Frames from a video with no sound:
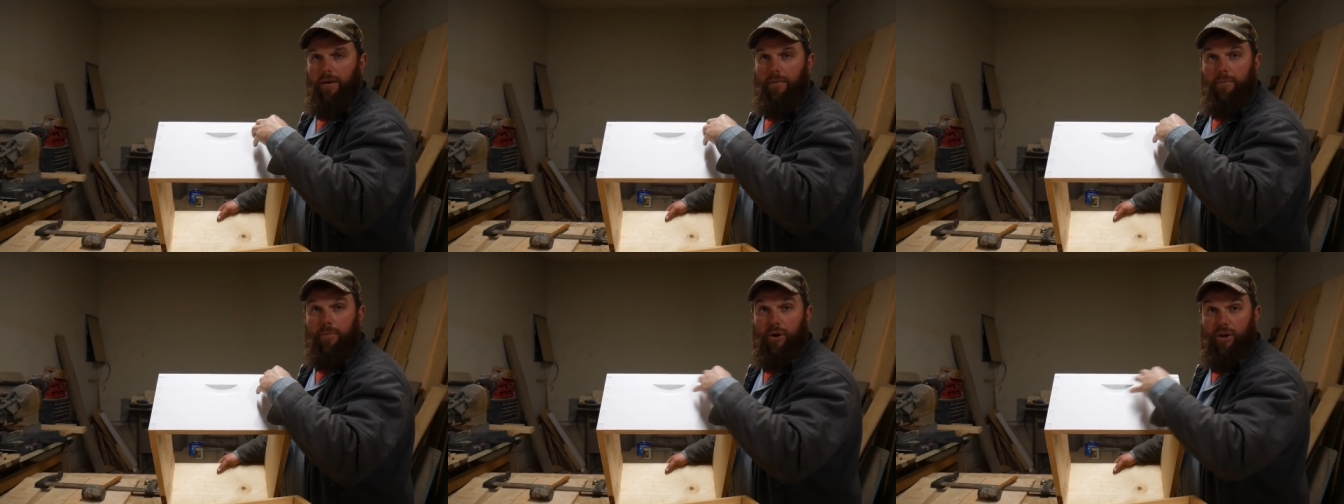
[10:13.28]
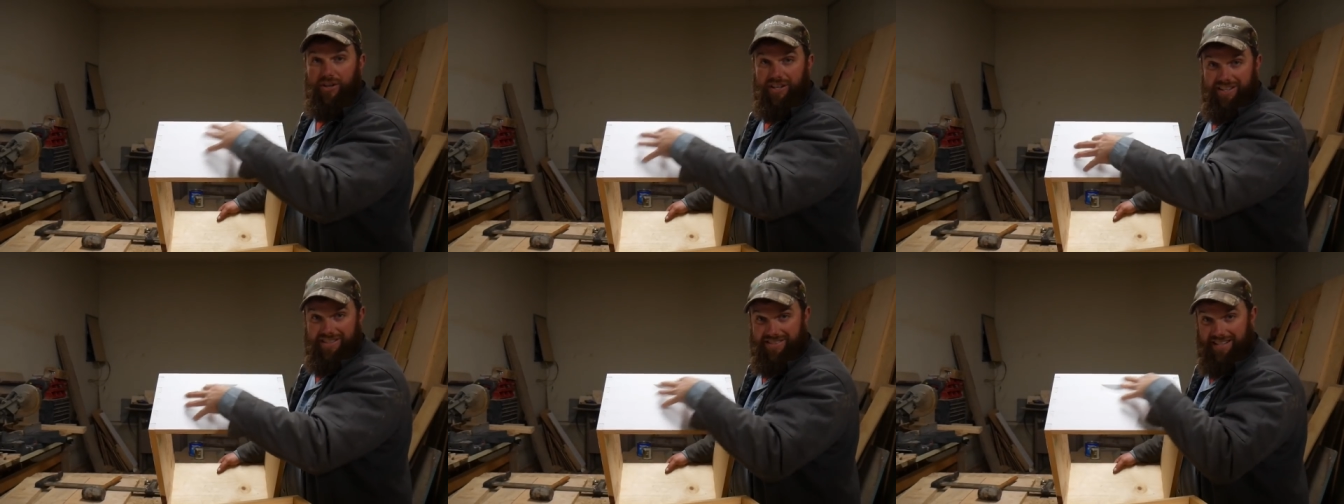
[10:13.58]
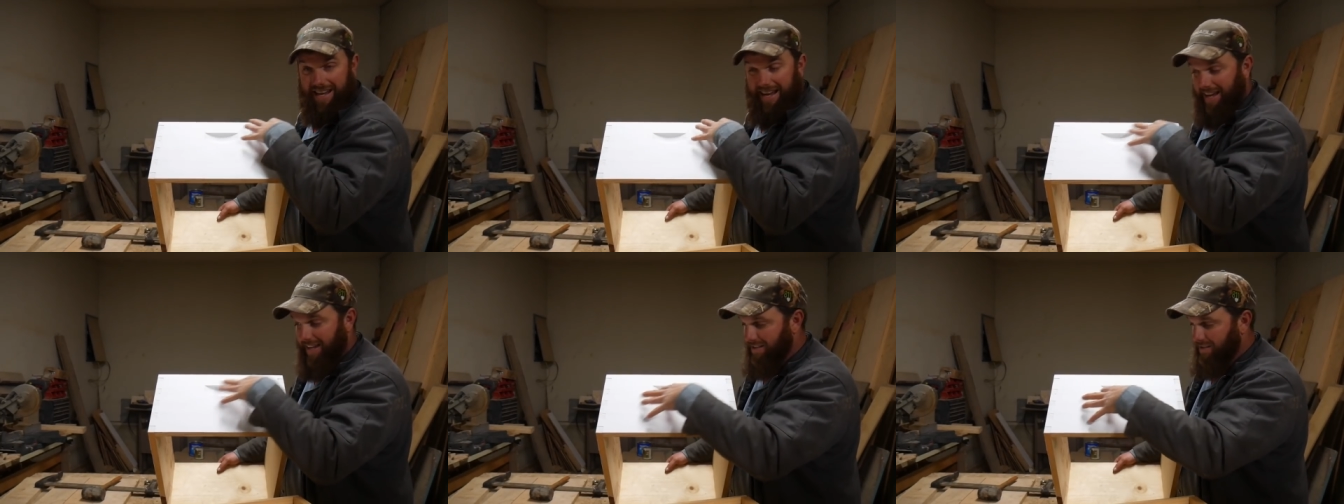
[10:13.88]
put
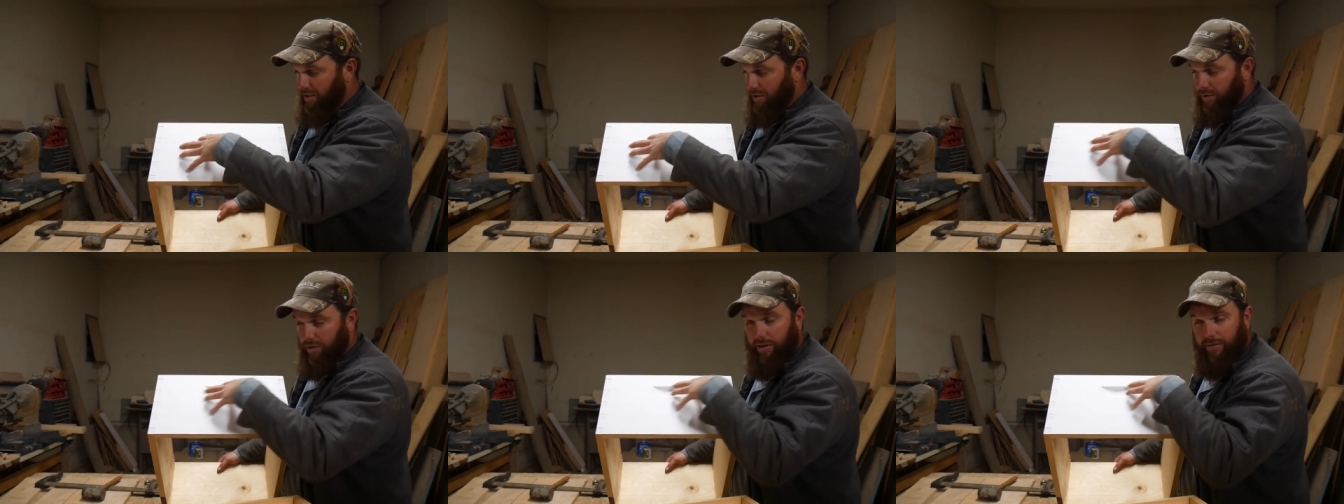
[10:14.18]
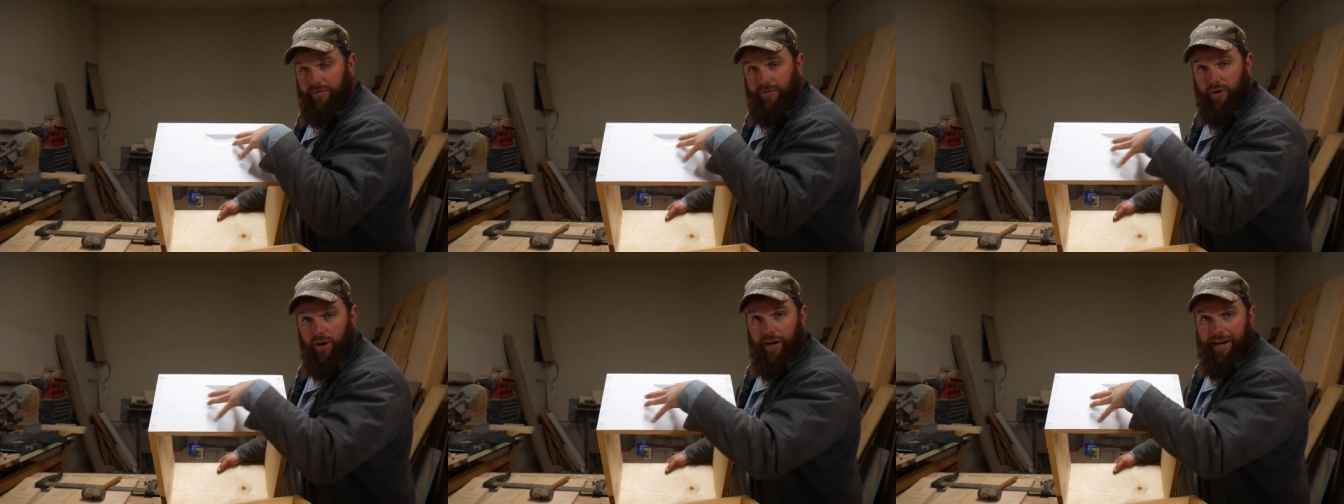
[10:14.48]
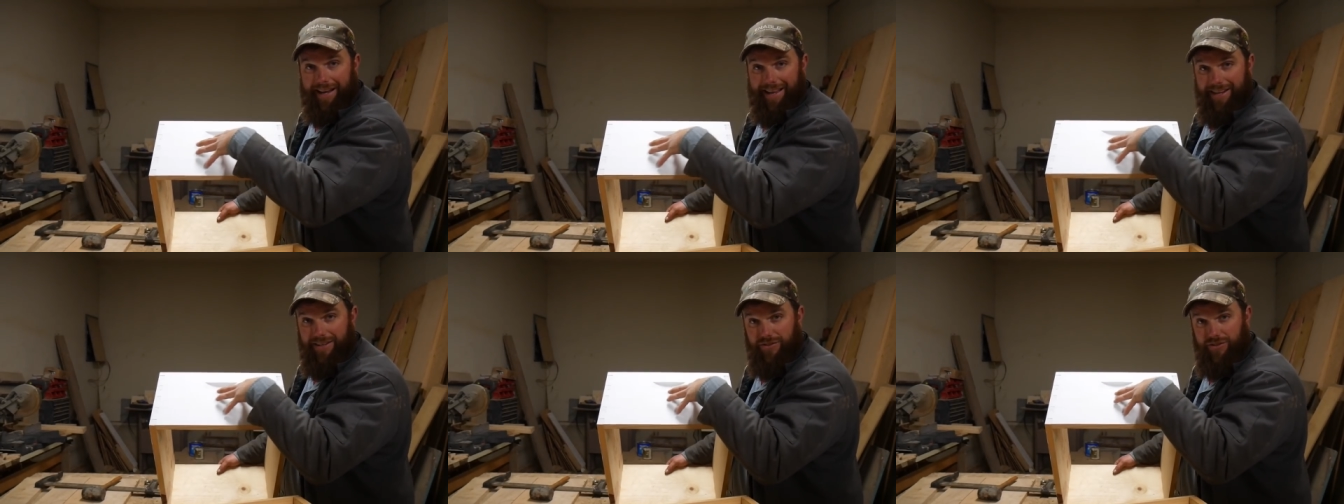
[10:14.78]
designs on the front
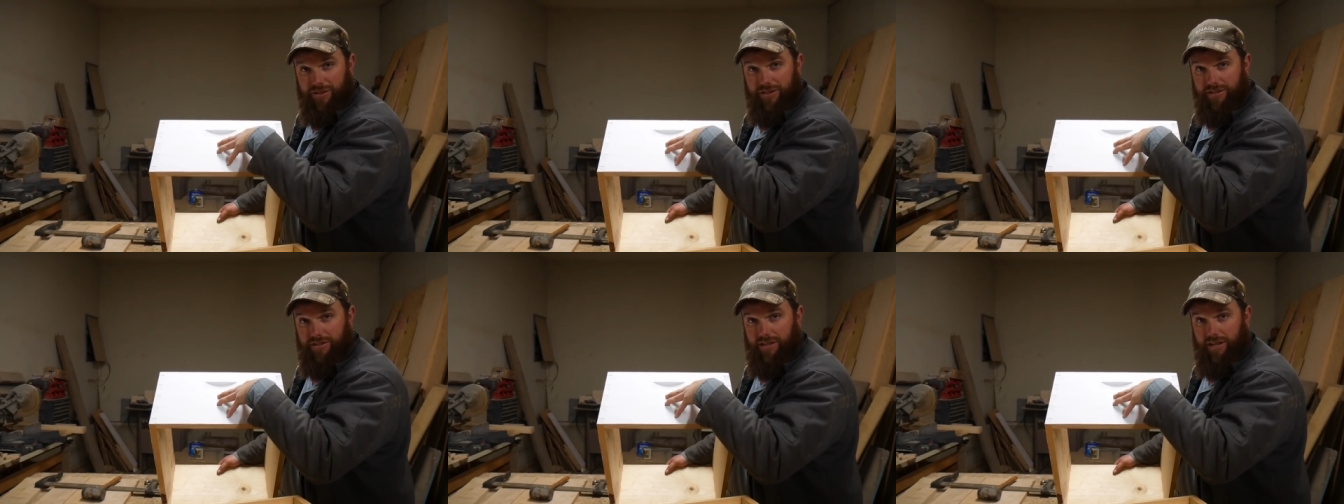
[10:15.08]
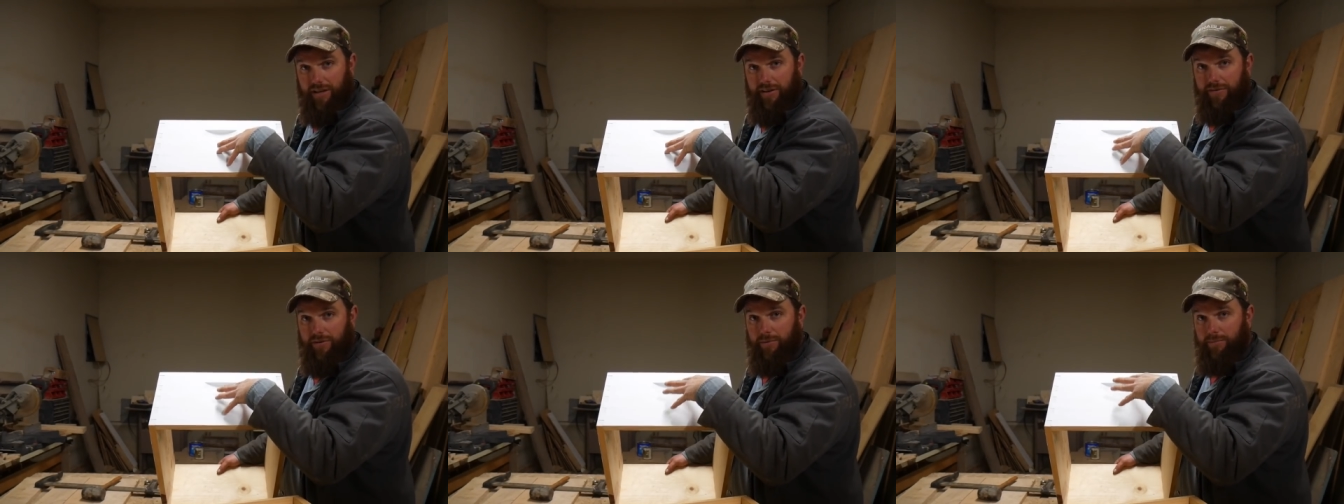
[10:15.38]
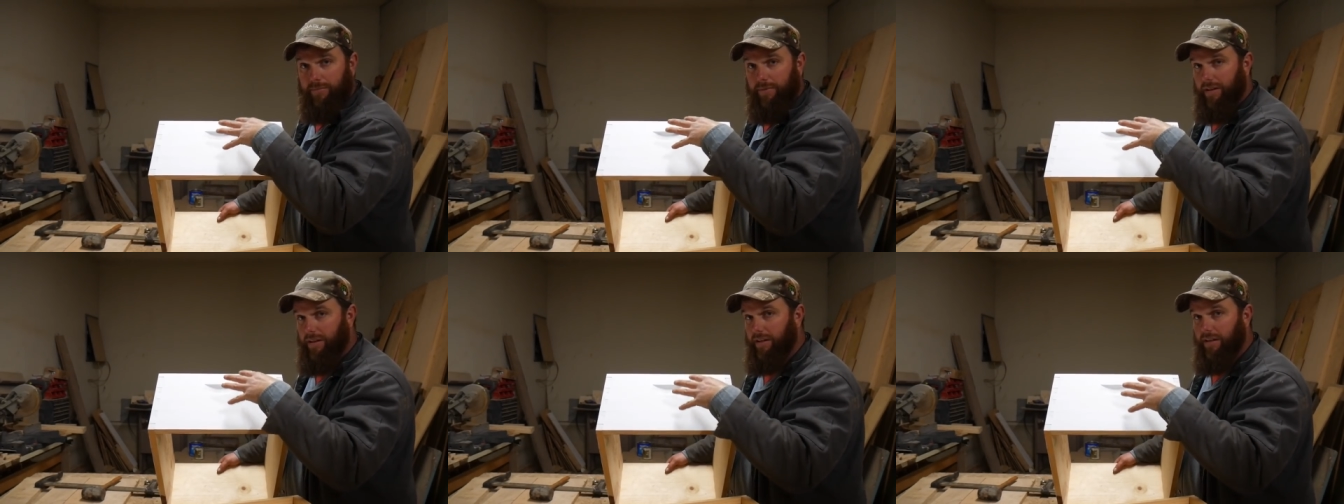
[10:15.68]
entrance of
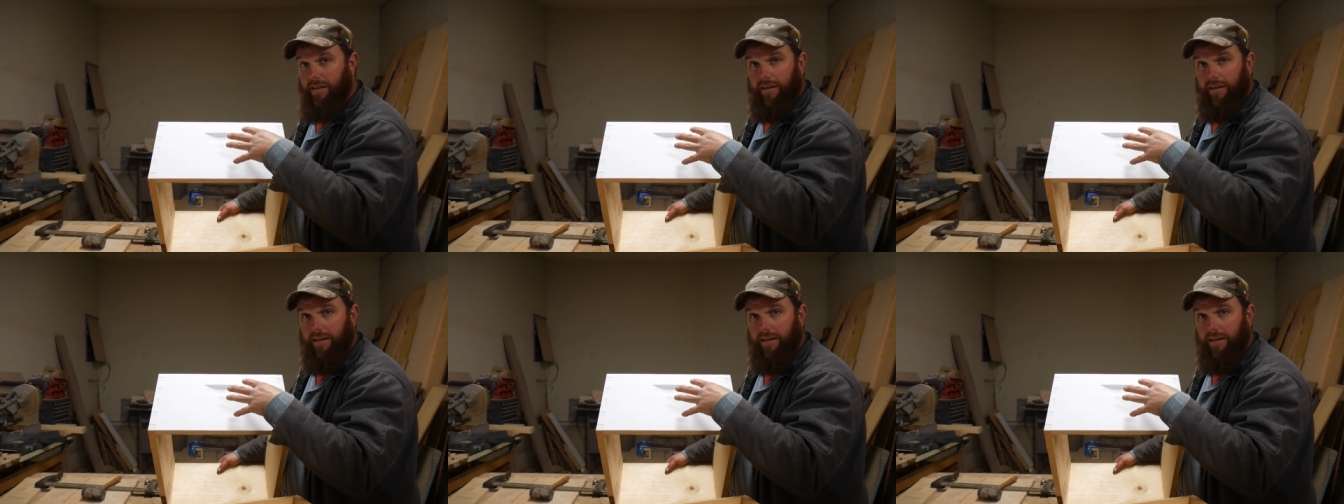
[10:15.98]
them,